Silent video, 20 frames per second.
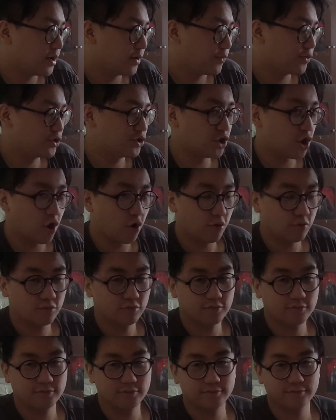With Joe.
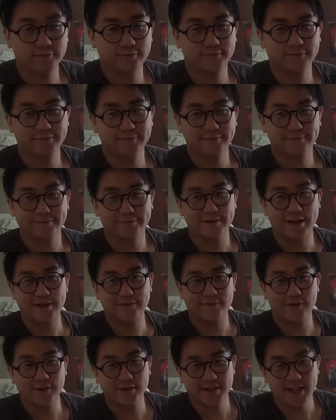You guys
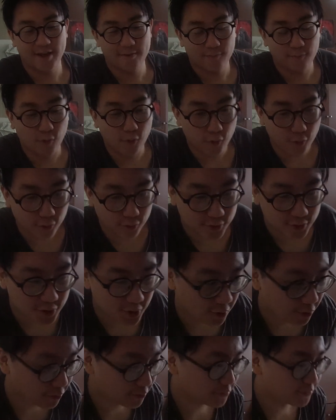find his name, Paul
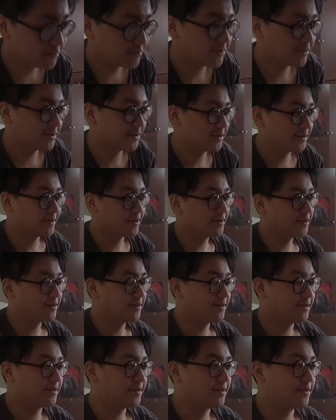Joe.
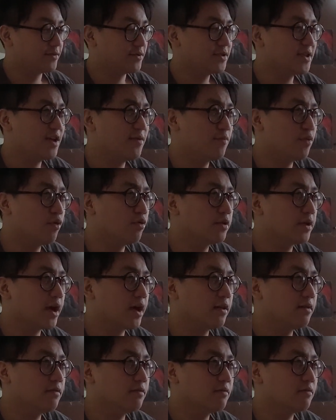his name Paul
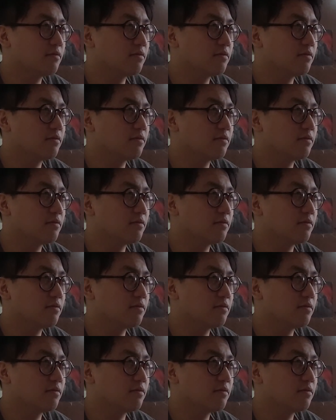again?